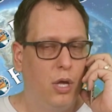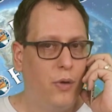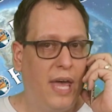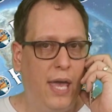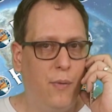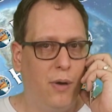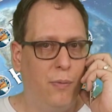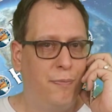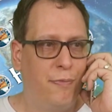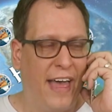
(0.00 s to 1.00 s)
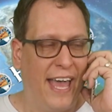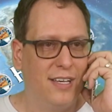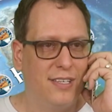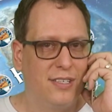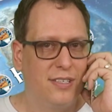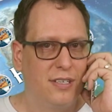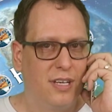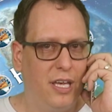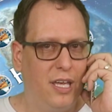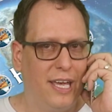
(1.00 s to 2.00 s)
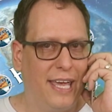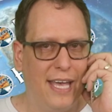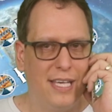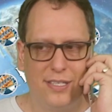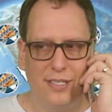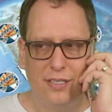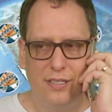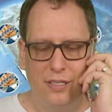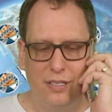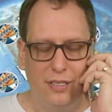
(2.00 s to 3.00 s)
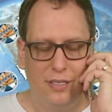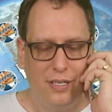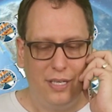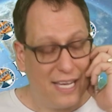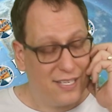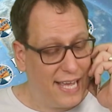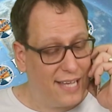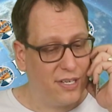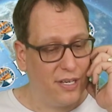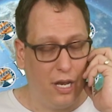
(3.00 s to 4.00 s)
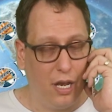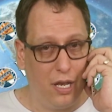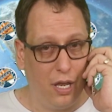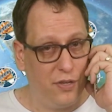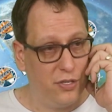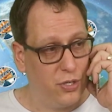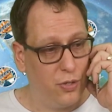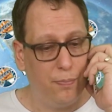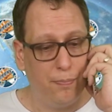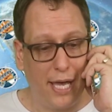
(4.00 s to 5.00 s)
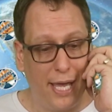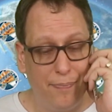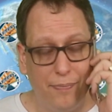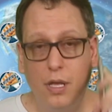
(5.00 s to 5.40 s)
Okay, well, thanks, I guess. Yes, NASA, I love you too. Bye.